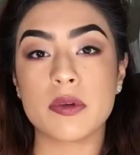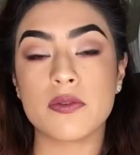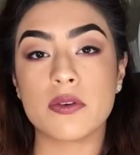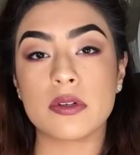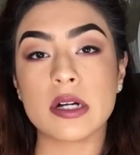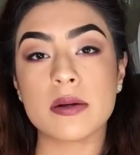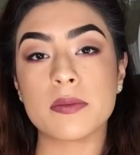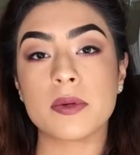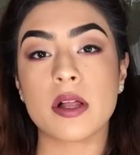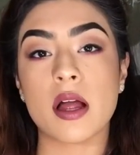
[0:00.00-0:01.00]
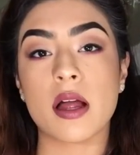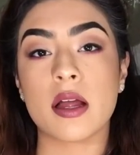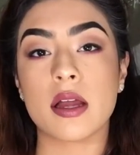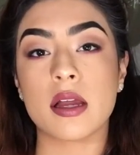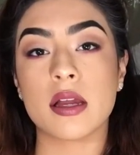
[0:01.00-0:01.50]
before I
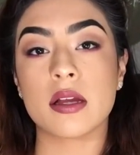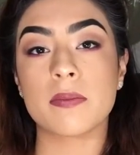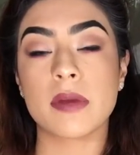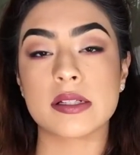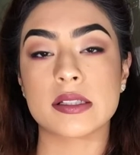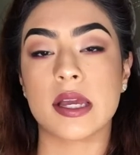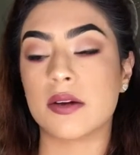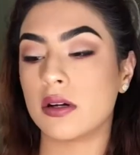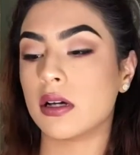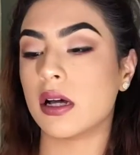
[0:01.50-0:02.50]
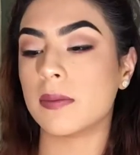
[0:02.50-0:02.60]
apply mascara,